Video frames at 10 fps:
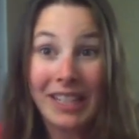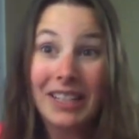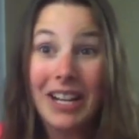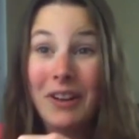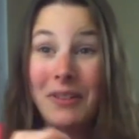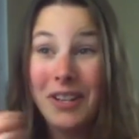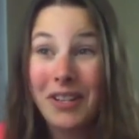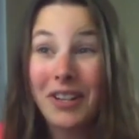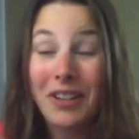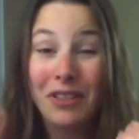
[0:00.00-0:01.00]
Now, these
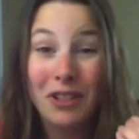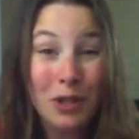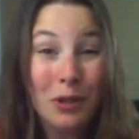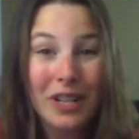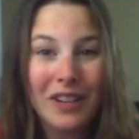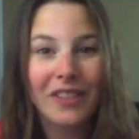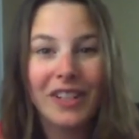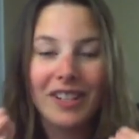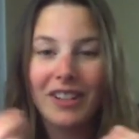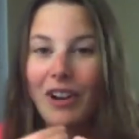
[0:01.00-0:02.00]
are 2
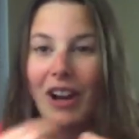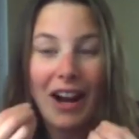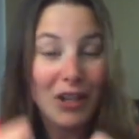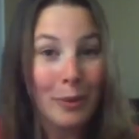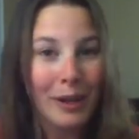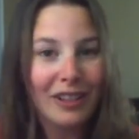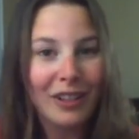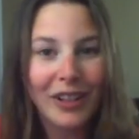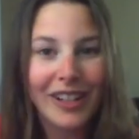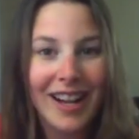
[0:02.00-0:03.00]
different actuarial
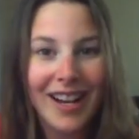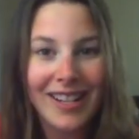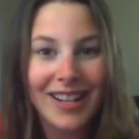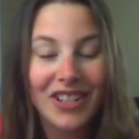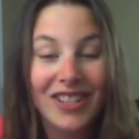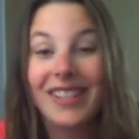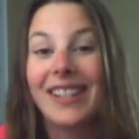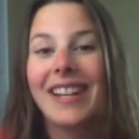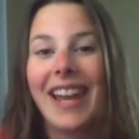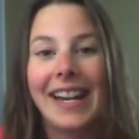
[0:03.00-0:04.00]
organizations
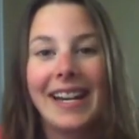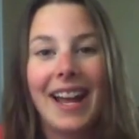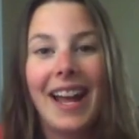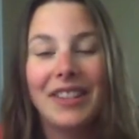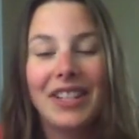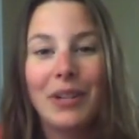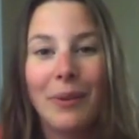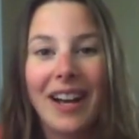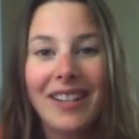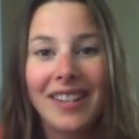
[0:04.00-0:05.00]
in Canada and the
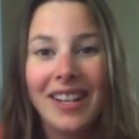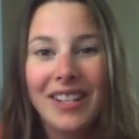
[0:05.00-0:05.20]
US.